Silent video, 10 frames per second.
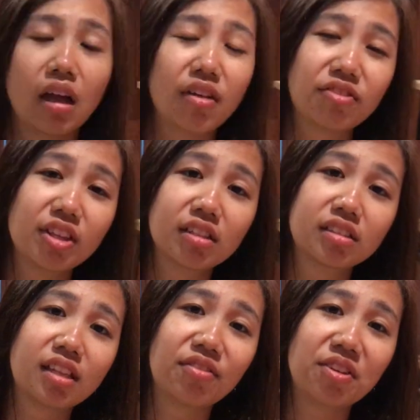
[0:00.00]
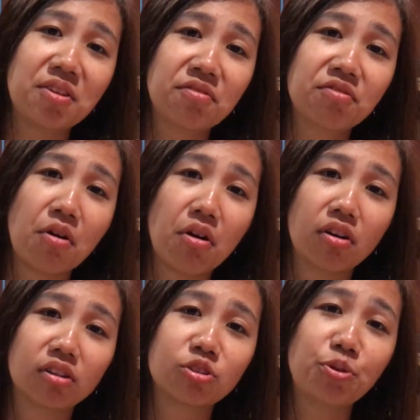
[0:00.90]
After stopping for
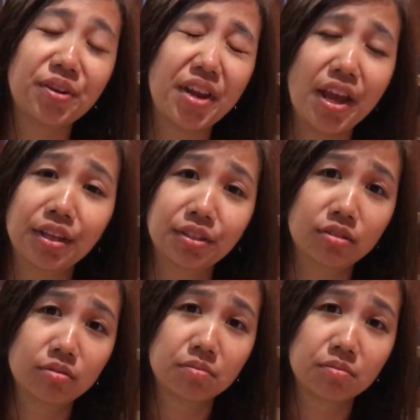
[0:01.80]
three days,